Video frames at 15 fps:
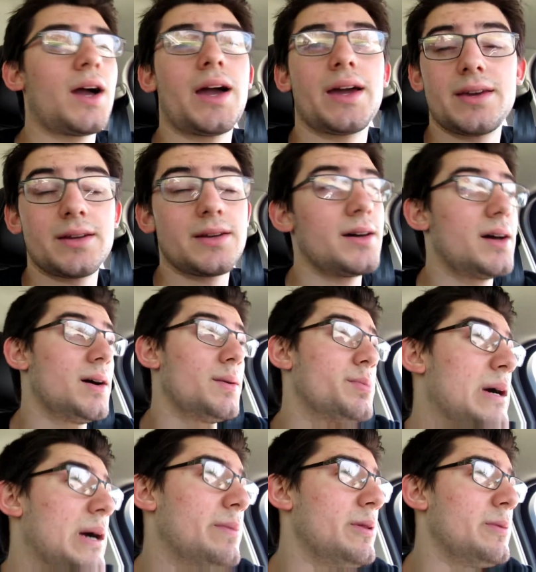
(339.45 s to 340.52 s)
I can uh,
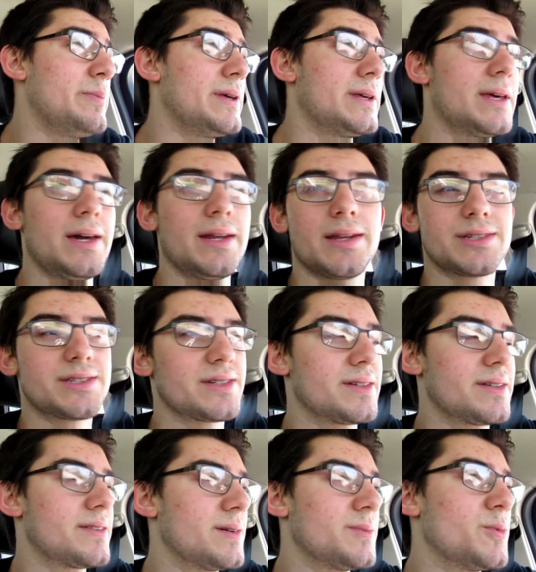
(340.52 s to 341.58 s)
probably beat Caden Henschel
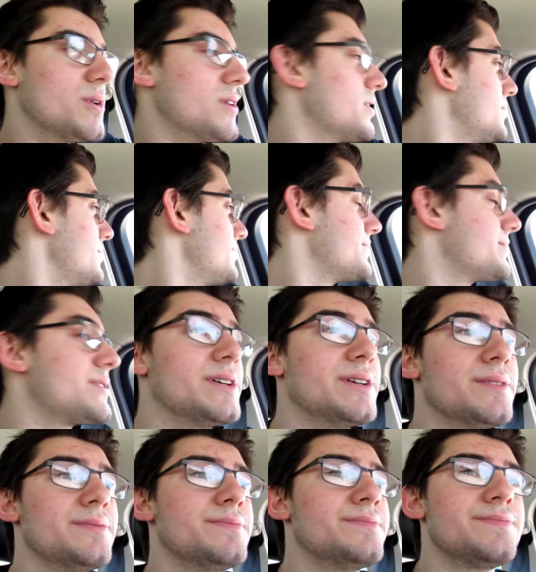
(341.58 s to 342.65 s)
in the thumb war.
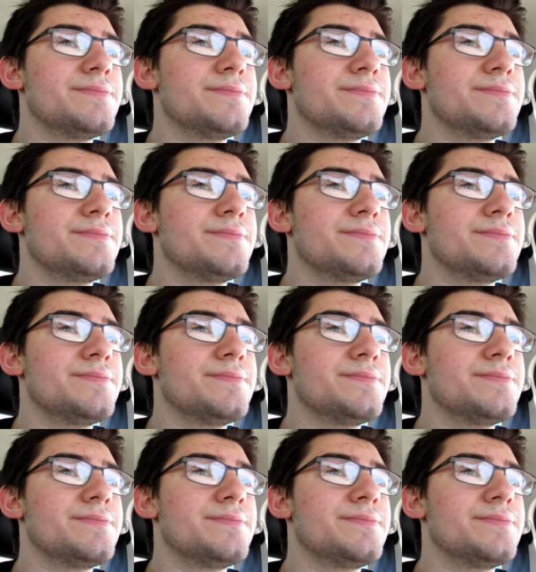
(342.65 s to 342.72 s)
So,